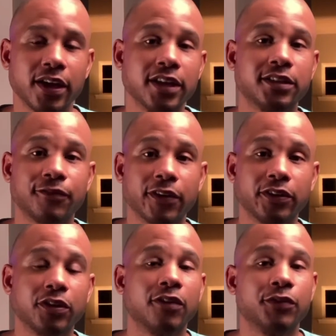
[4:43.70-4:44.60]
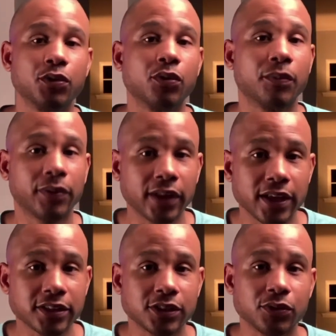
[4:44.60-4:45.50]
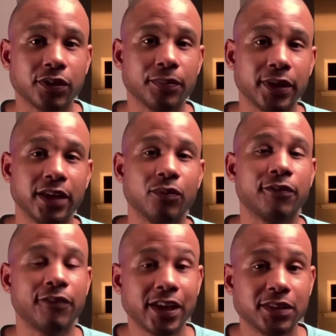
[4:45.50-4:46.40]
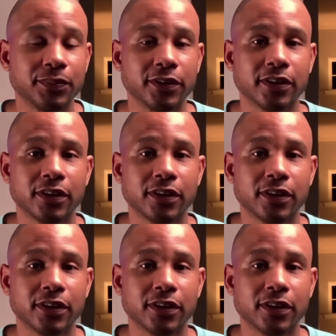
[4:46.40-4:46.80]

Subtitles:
is the failure of Google Plus to compete with Facebook.